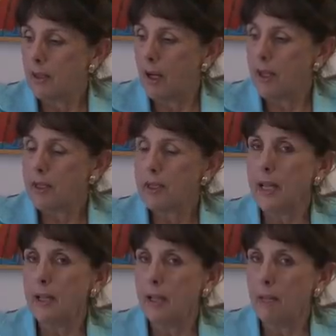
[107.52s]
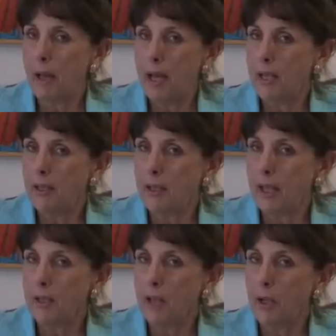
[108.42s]
isolated in their pain that
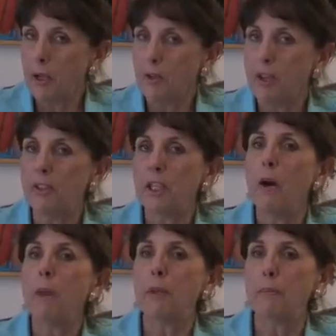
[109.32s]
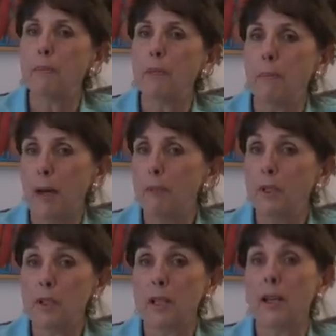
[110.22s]
they can no longer even go up the pub
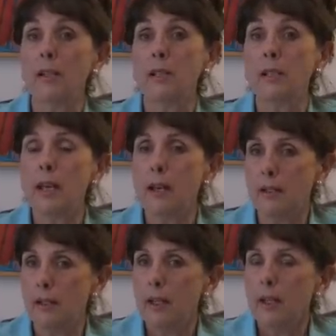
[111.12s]
because they can't sit down.